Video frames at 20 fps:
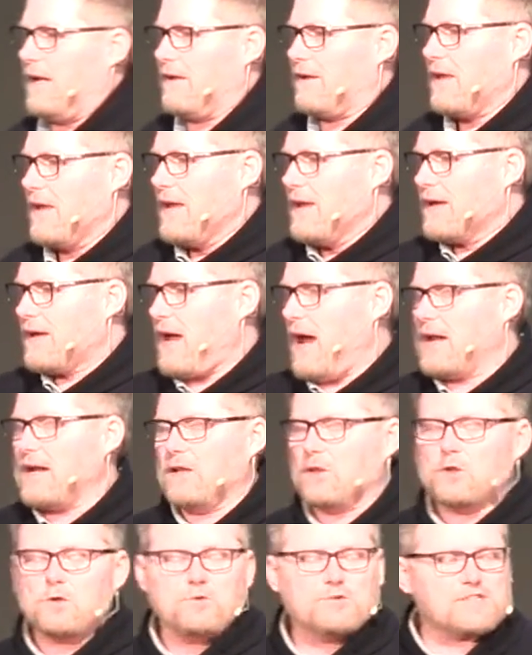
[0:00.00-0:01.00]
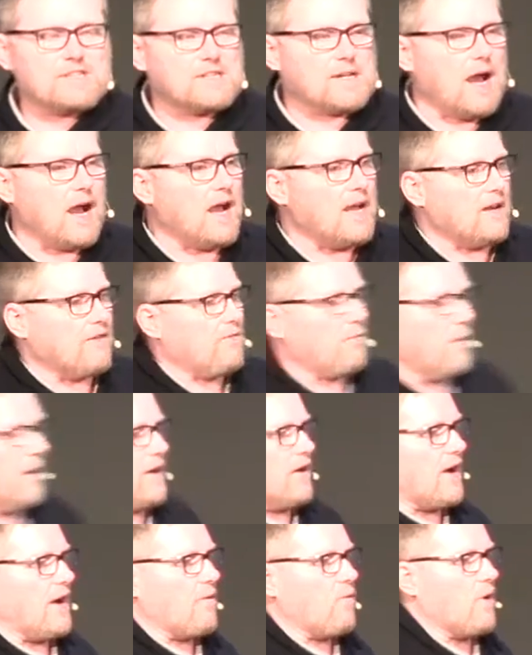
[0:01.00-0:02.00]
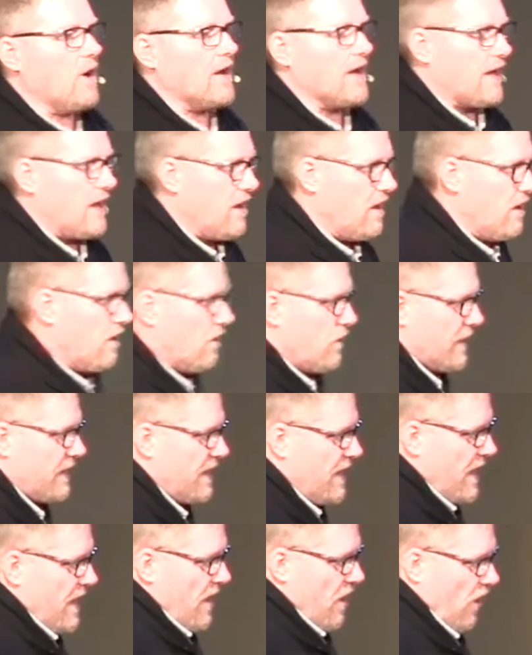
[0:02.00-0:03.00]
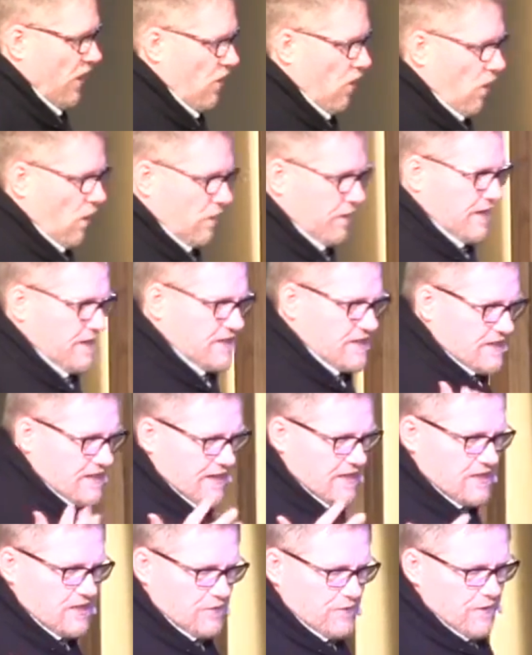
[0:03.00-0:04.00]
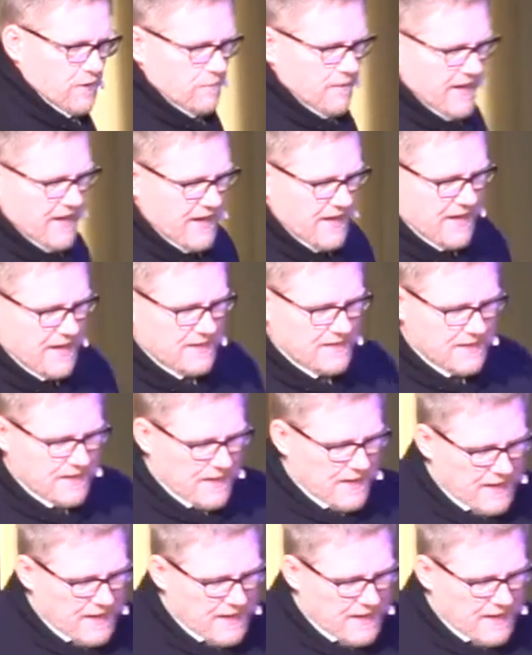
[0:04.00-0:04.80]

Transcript: and I kind of lose sight of where I want to go, and, and all these things fill my head.